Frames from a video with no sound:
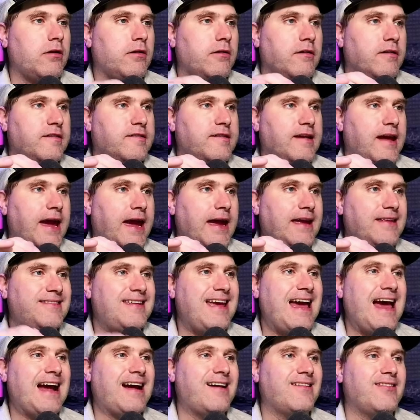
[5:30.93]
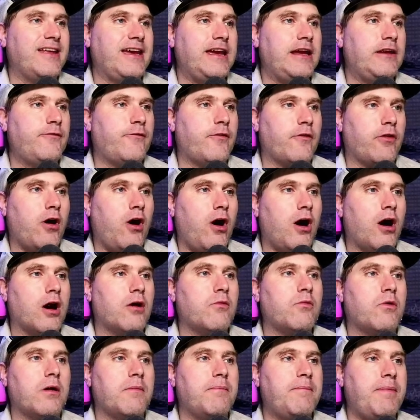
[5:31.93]
who is a tech lead for the
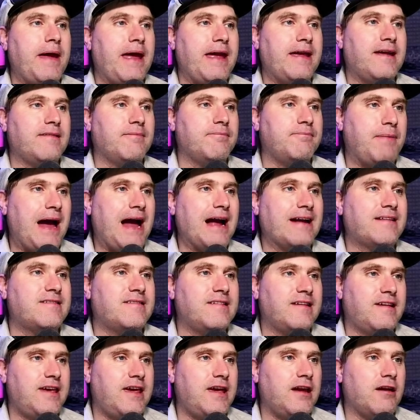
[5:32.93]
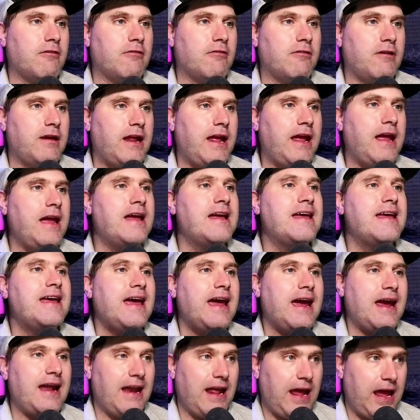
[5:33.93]
hardware-backed security
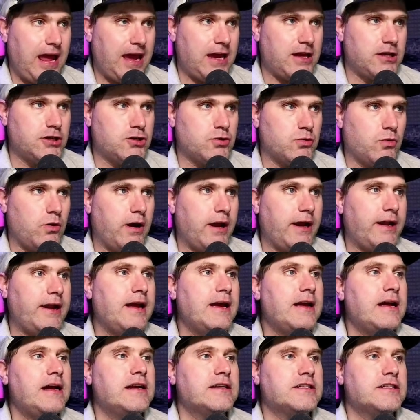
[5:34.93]
and Android,